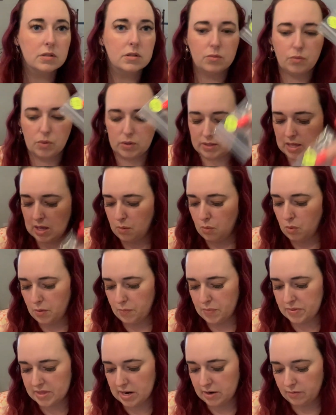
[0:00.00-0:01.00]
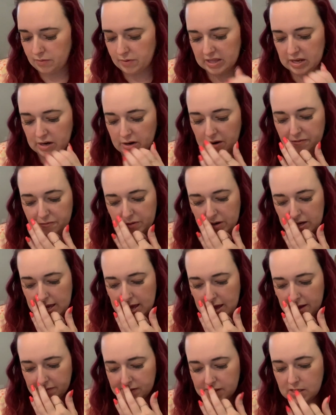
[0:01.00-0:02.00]
what they were, but they're, they're a free
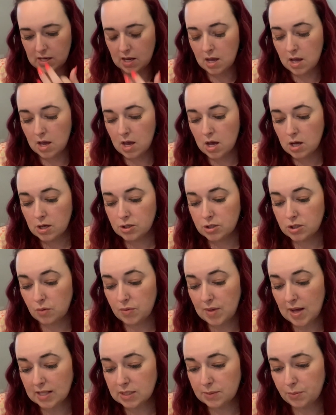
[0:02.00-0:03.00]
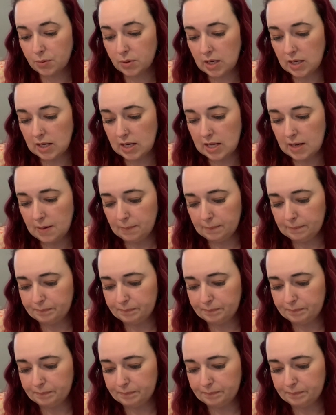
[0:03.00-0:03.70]
gift. So that's pretty neat.